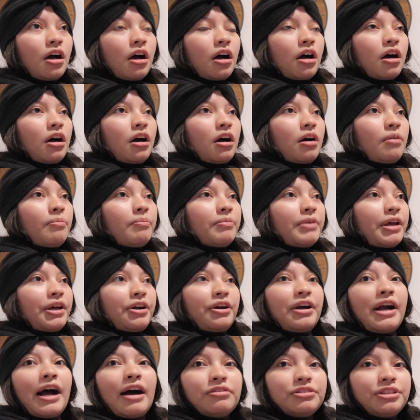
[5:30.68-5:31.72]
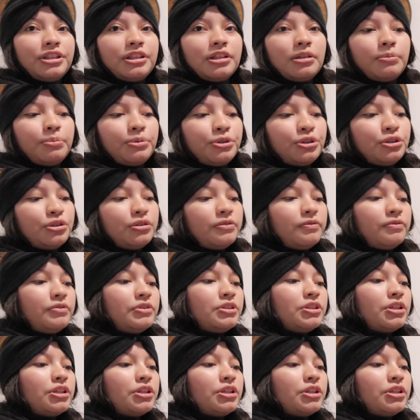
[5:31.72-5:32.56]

that are housing approved.